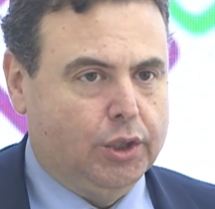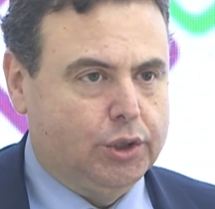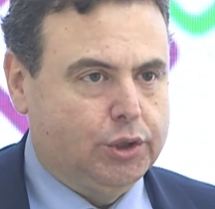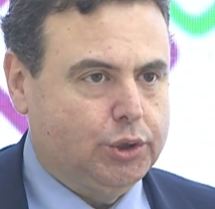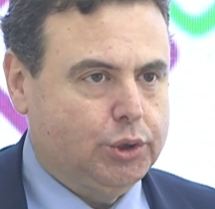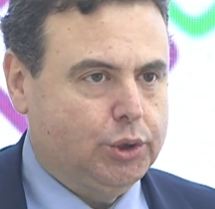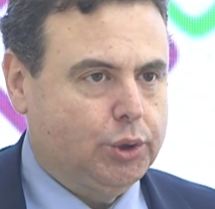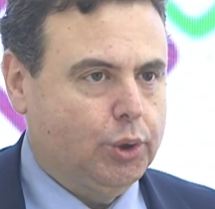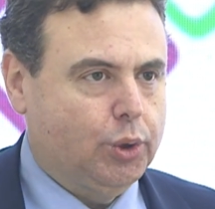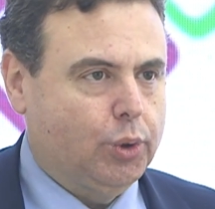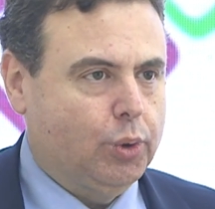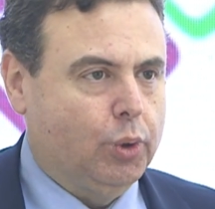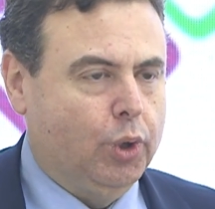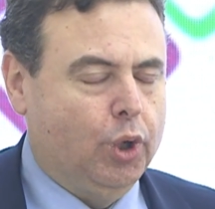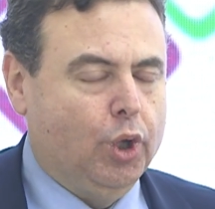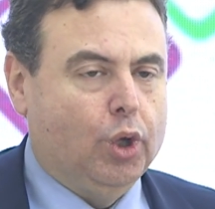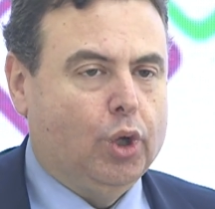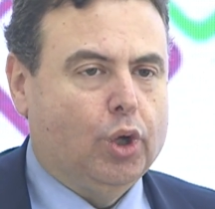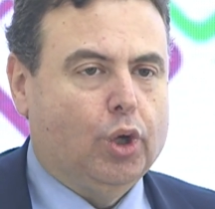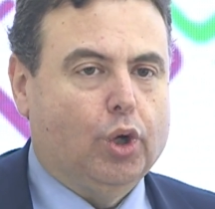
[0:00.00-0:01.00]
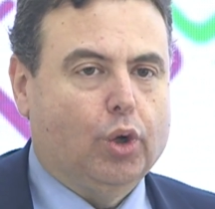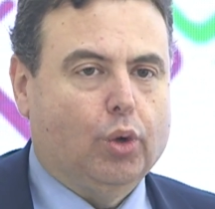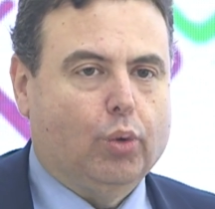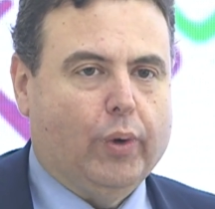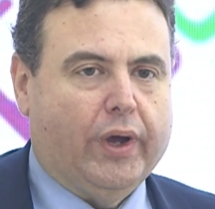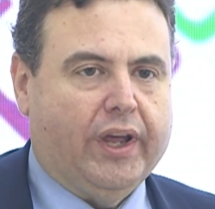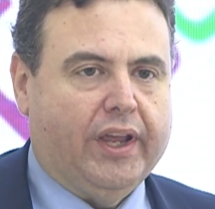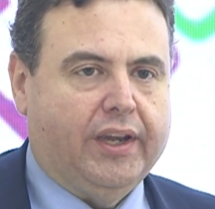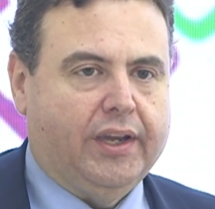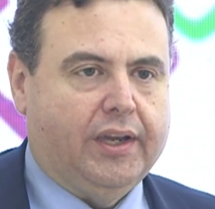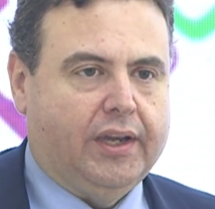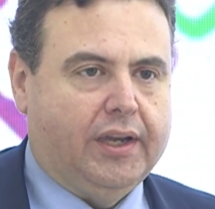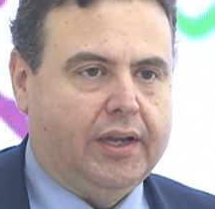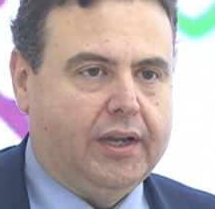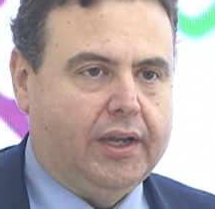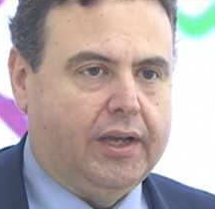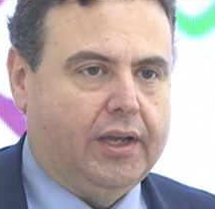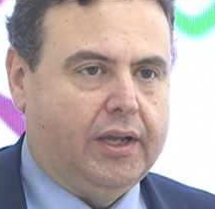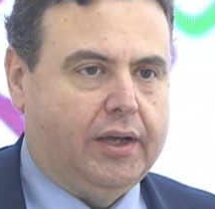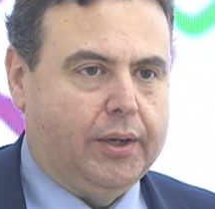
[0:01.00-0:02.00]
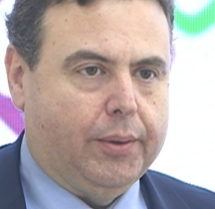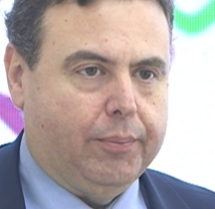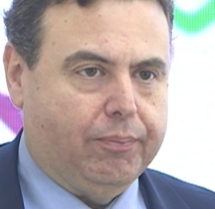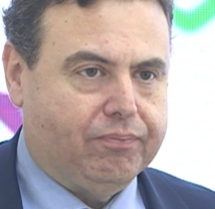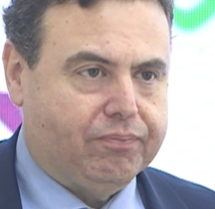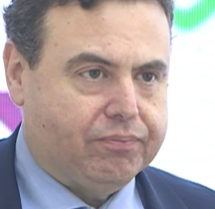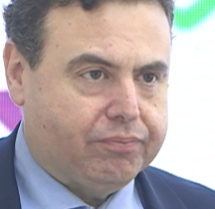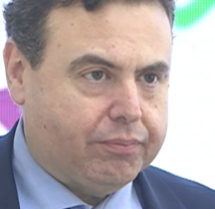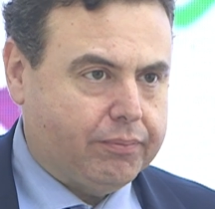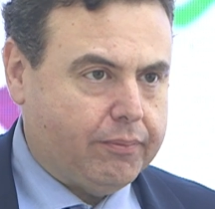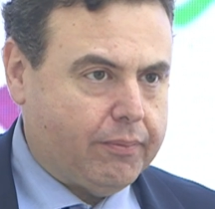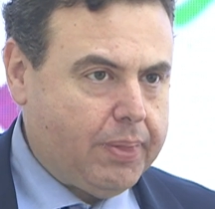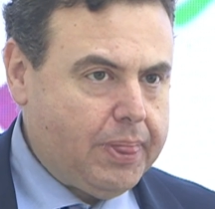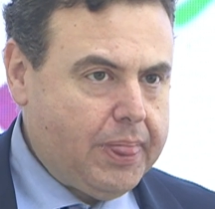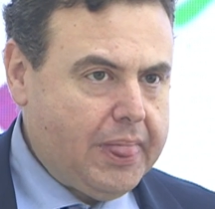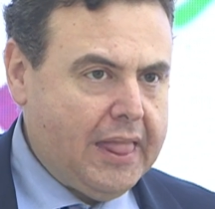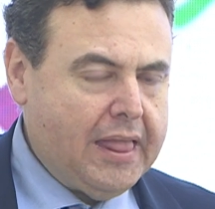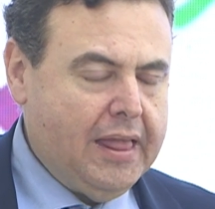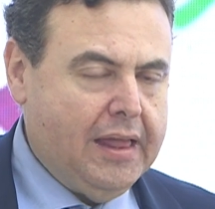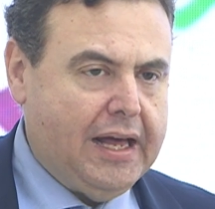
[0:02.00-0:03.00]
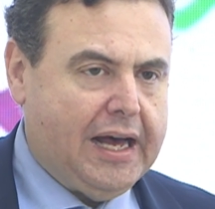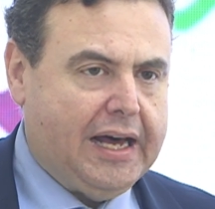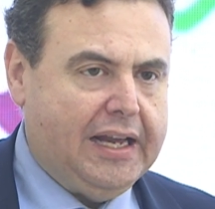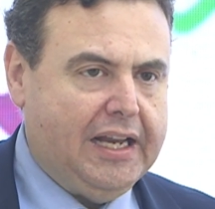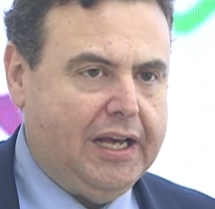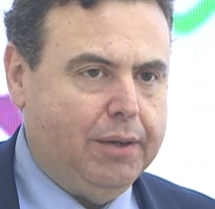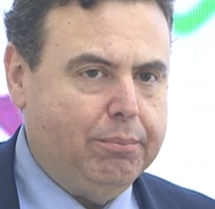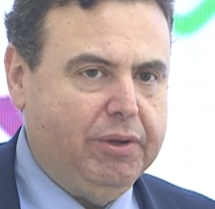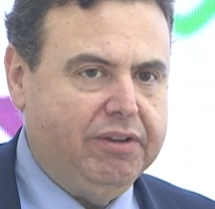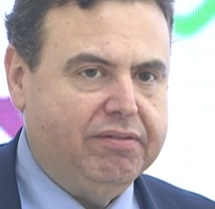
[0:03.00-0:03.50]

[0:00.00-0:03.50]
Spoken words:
So when Alain